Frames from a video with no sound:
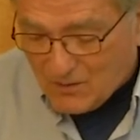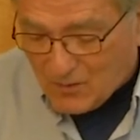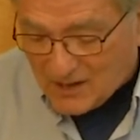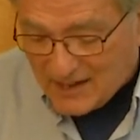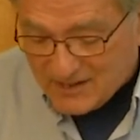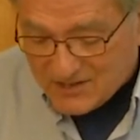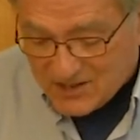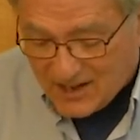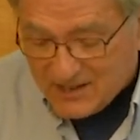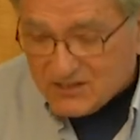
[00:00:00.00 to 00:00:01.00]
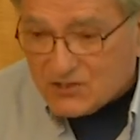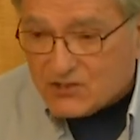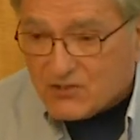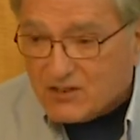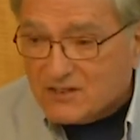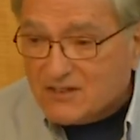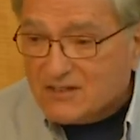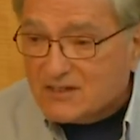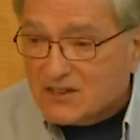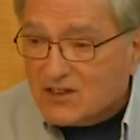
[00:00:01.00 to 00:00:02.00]
Well, I decided to join
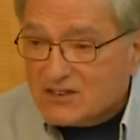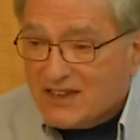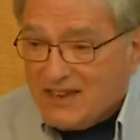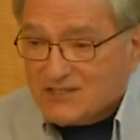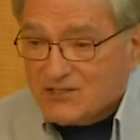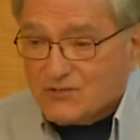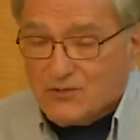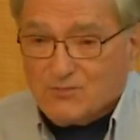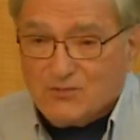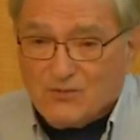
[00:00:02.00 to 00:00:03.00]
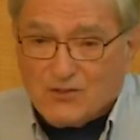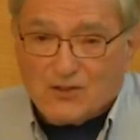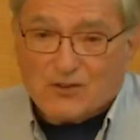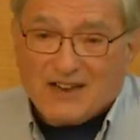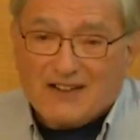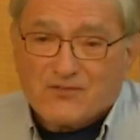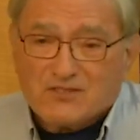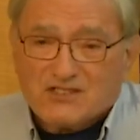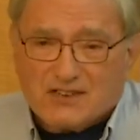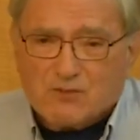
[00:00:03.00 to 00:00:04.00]
the lung cancer group, although
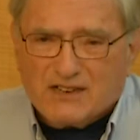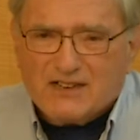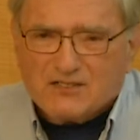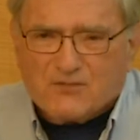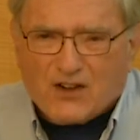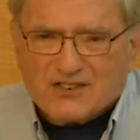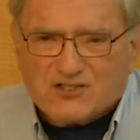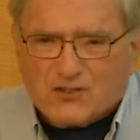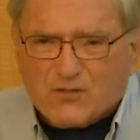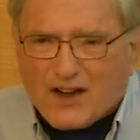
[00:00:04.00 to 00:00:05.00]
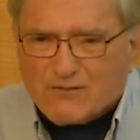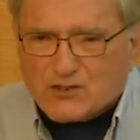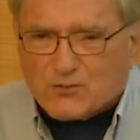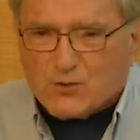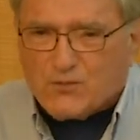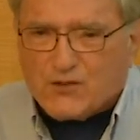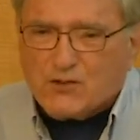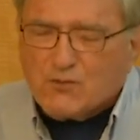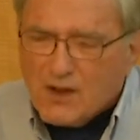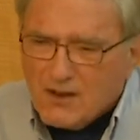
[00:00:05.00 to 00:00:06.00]
Catherine said, We need to find a survivors group for
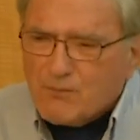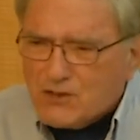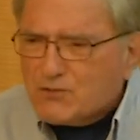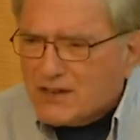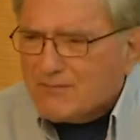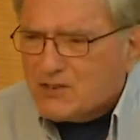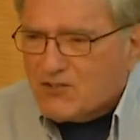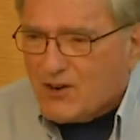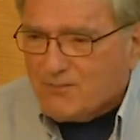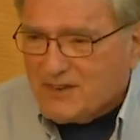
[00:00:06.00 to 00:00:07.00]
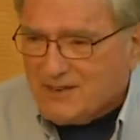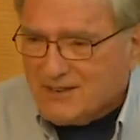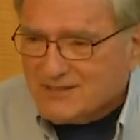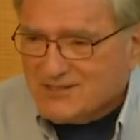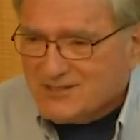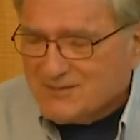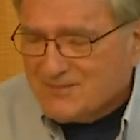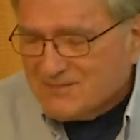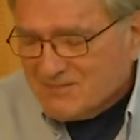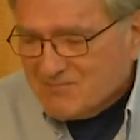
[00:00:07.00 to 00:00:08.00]
you, but you come to our meetings,
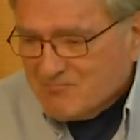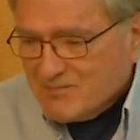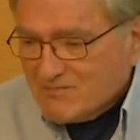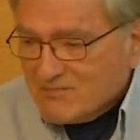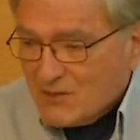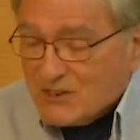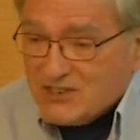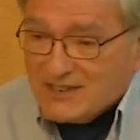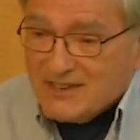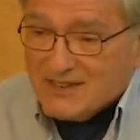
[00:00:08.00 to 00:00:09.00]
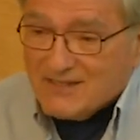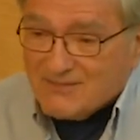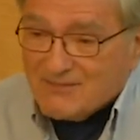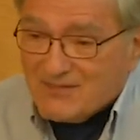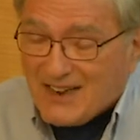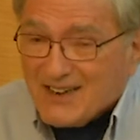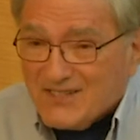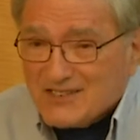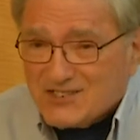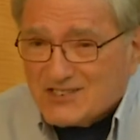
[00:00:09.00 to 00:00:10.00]
which I did. And I
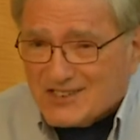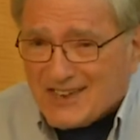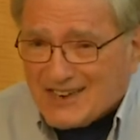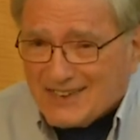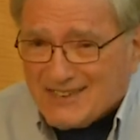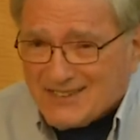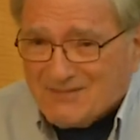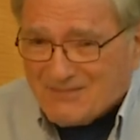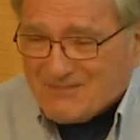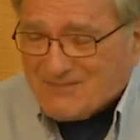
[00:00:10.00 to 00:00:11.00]
think she's glad I did.